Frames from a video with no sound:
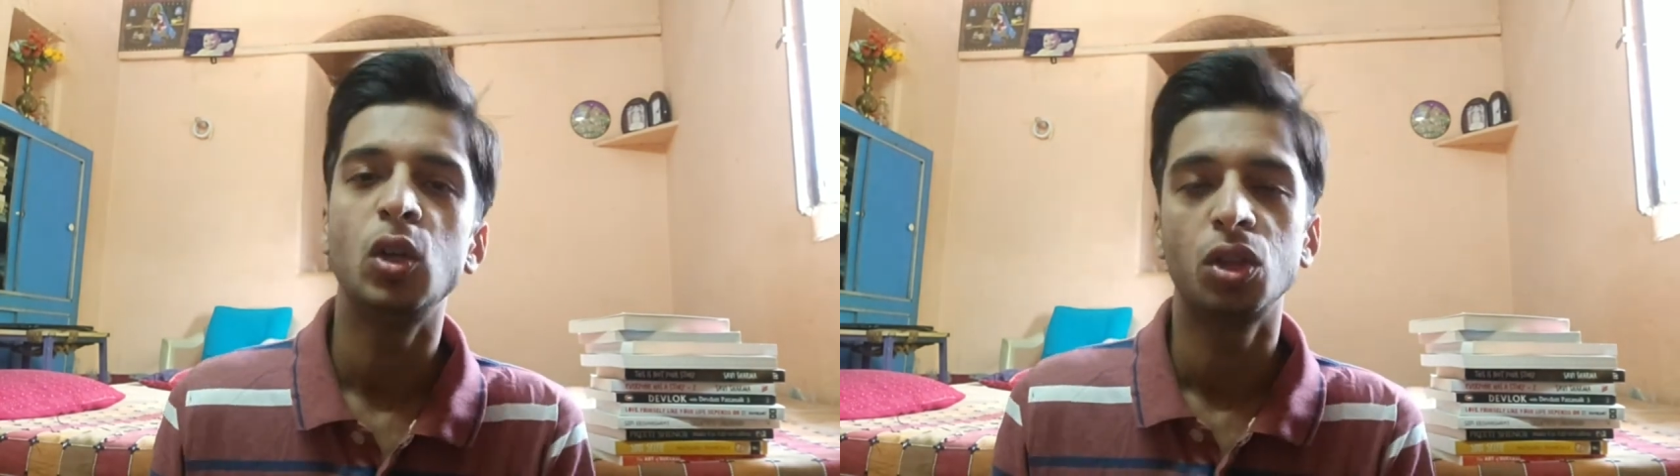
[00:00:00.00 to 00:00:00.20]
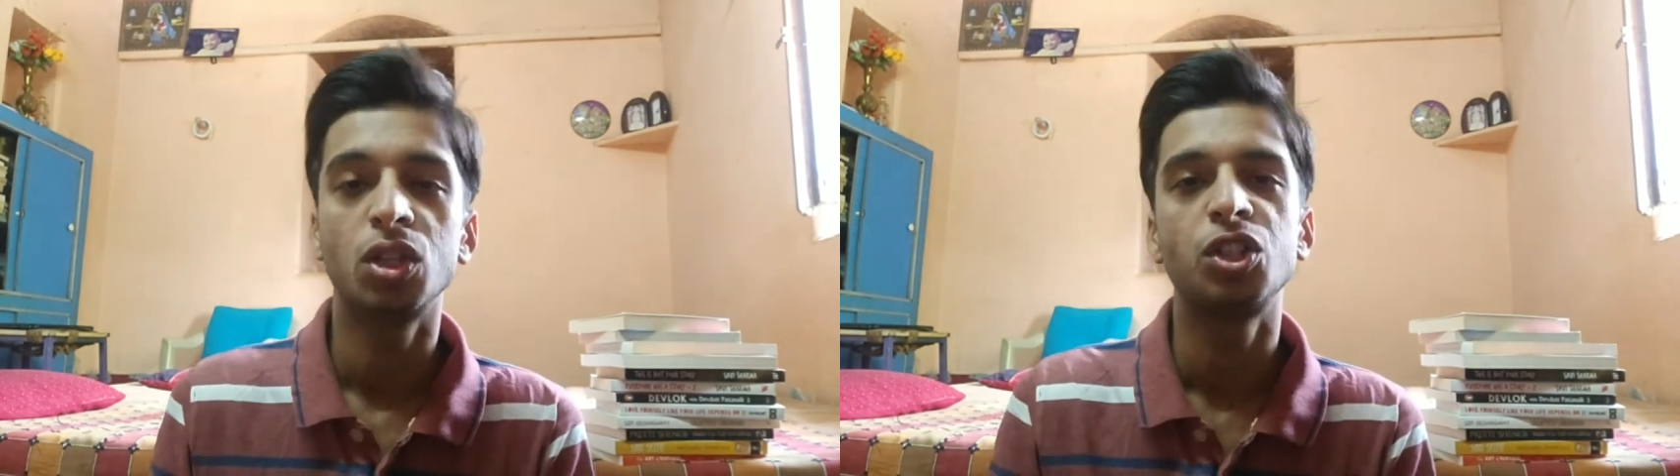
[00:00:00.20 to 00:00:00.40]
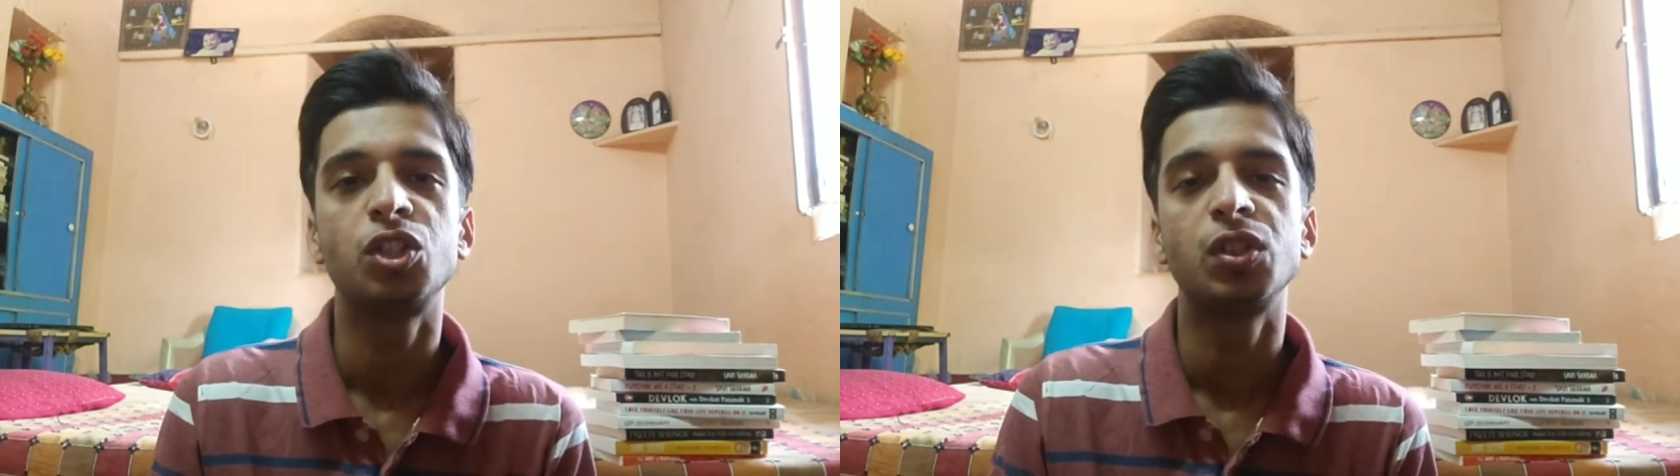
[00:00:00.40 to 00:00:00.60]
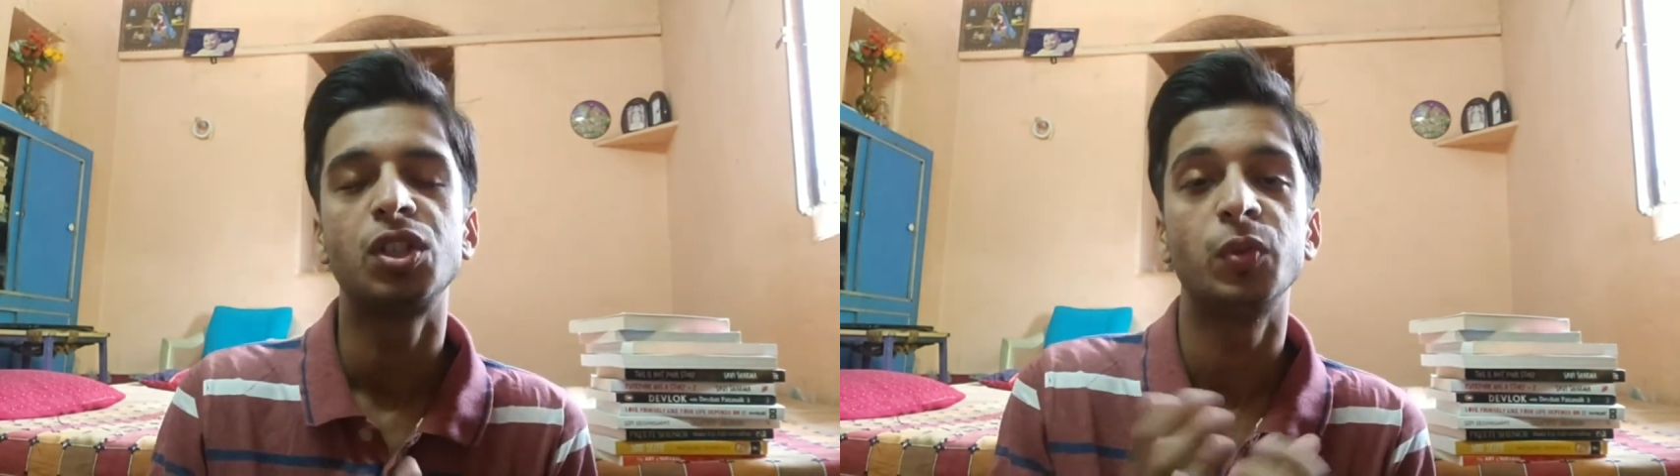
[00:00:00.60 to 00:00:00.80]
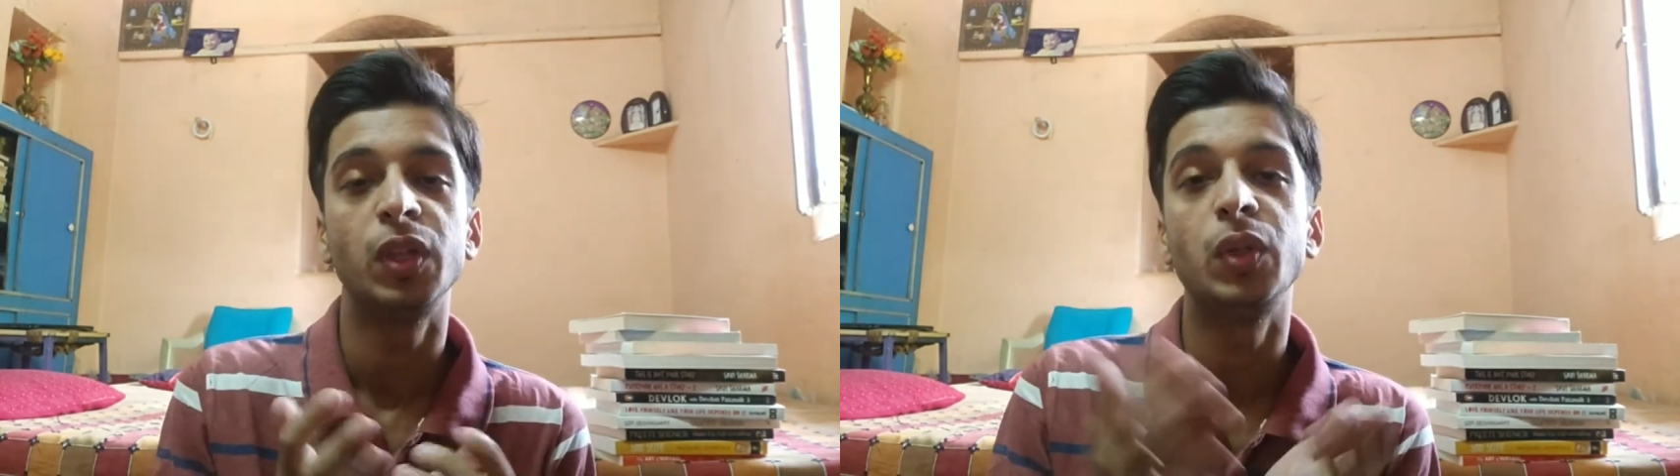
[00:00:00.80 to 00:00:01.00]
other
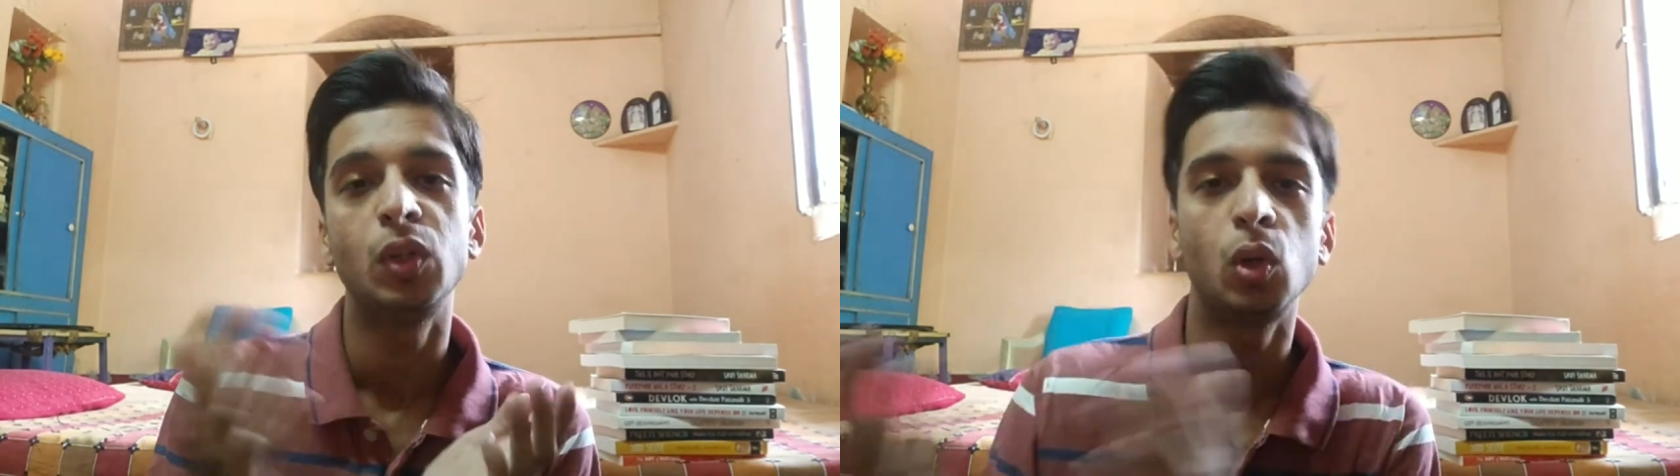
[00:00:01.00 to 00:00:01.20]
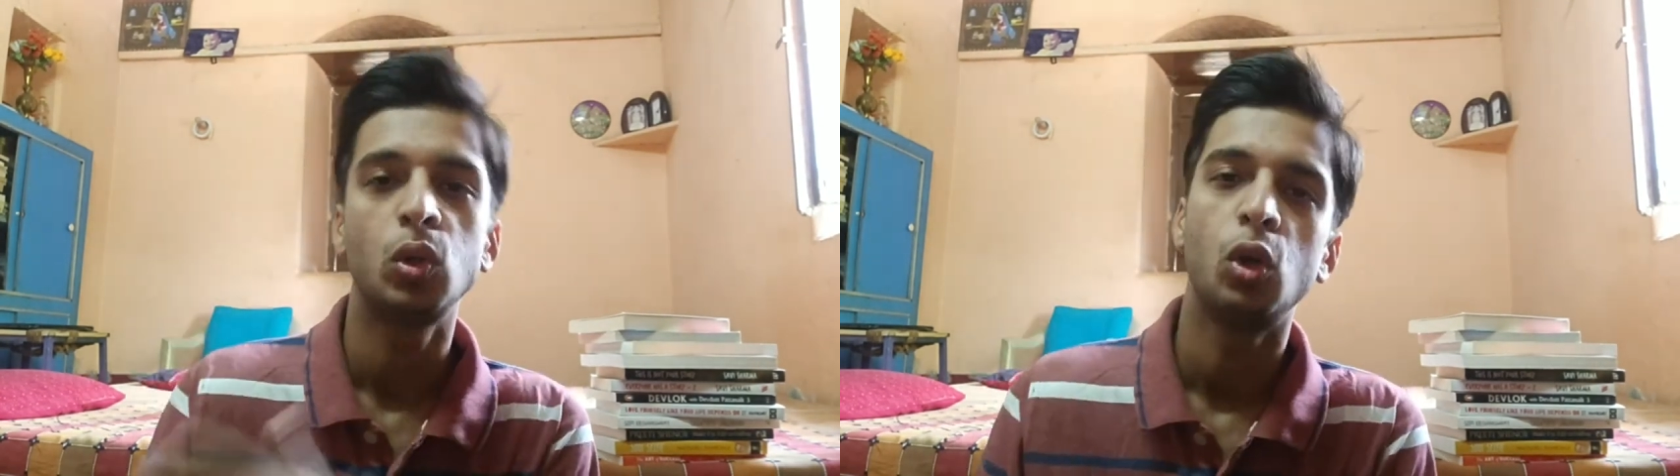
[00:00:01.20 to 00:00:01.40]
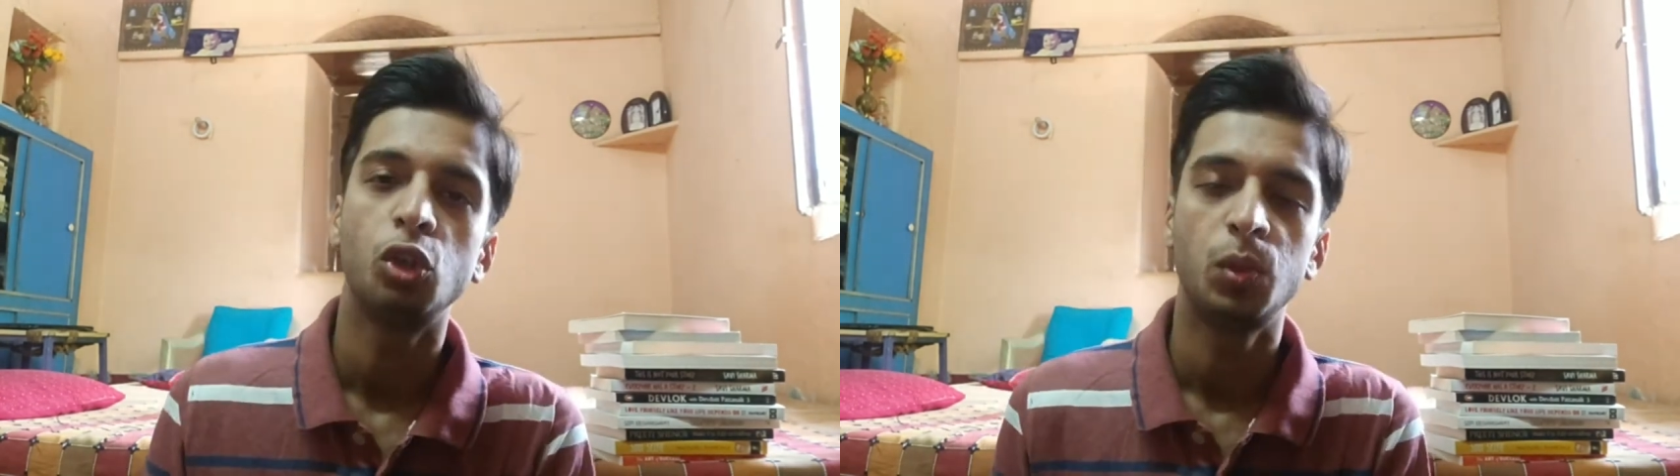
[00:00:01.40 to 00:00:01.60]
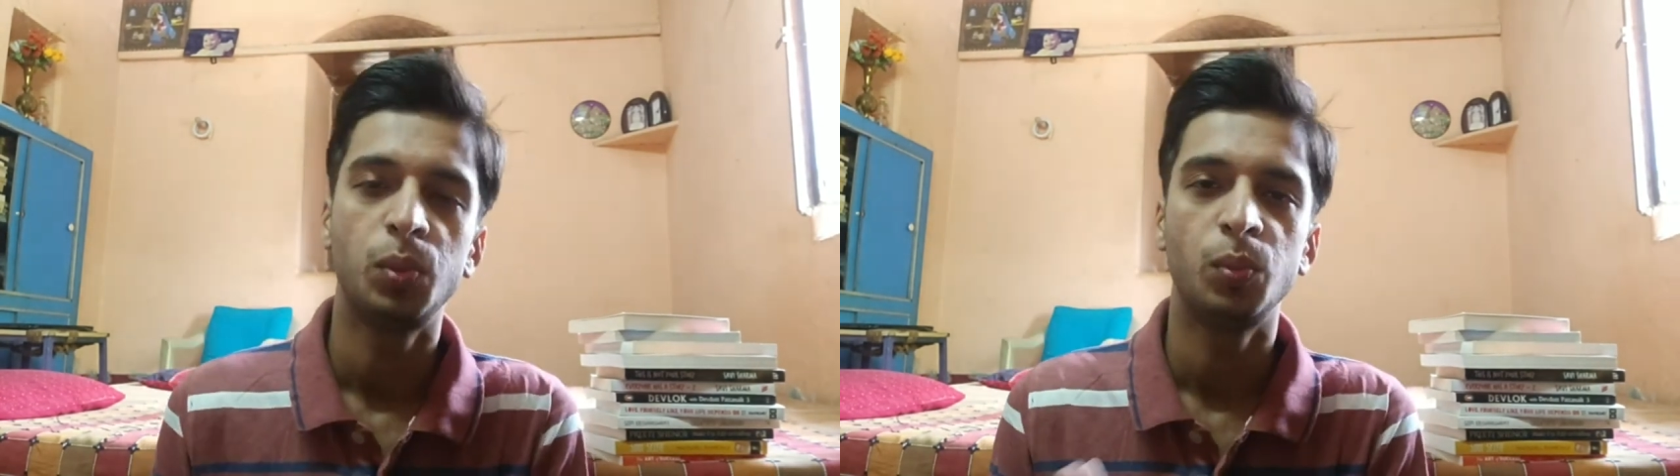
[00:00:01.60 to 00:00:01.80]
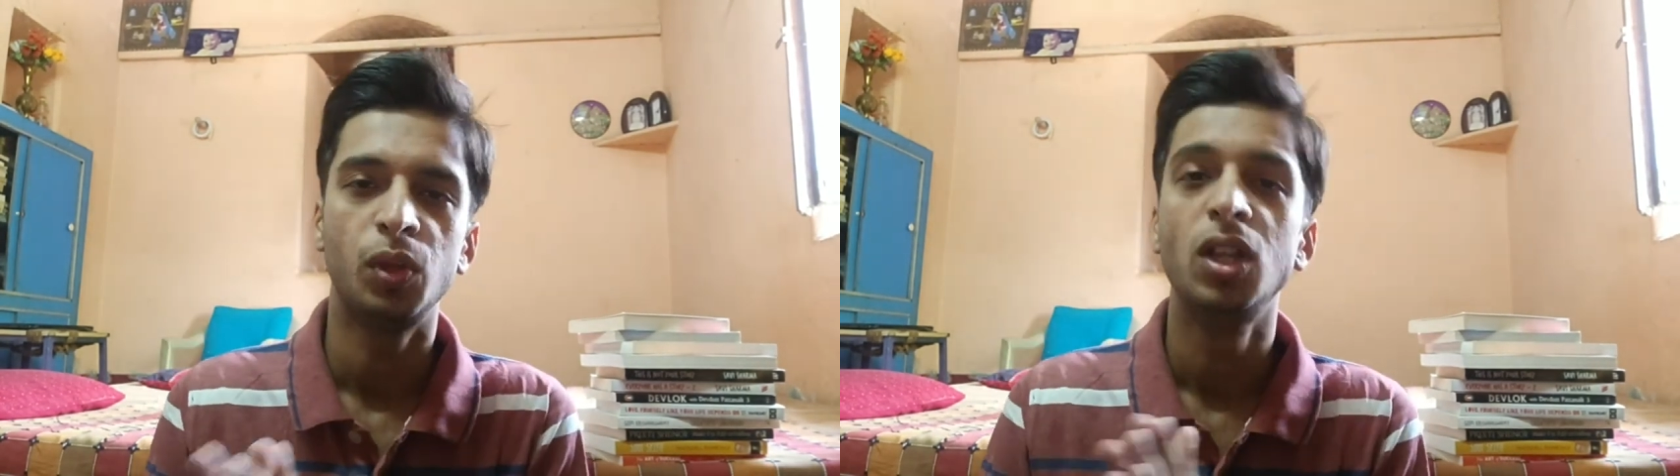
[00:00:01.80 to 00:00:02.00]
situation when we talk to other
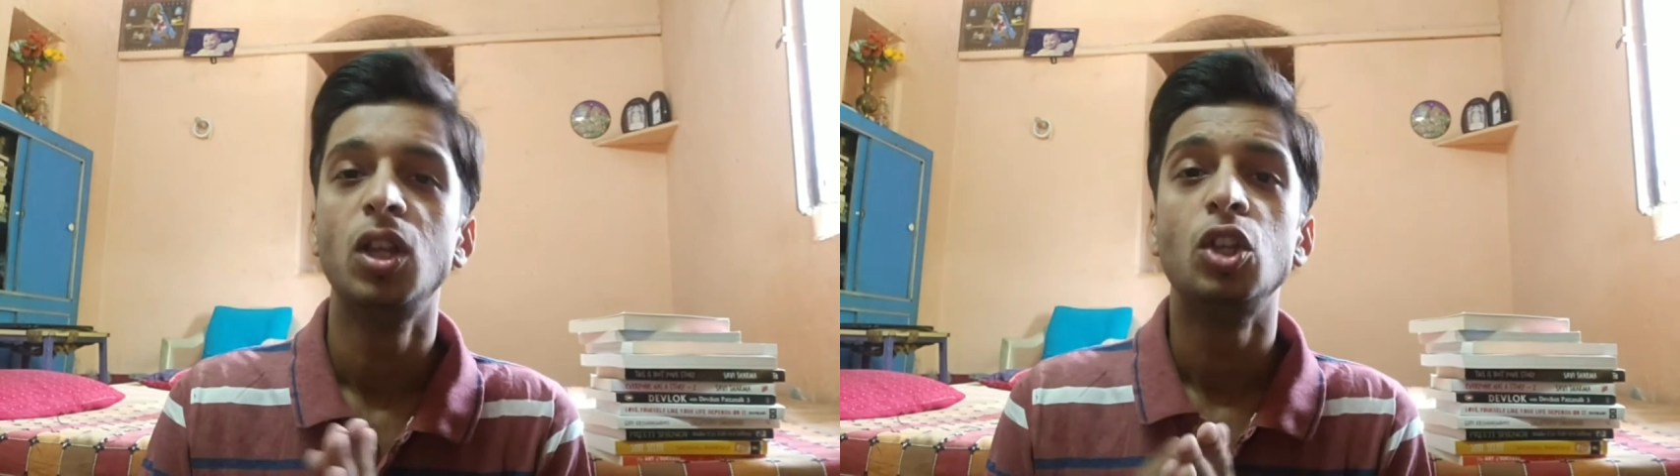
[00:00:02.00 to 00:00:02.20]
people.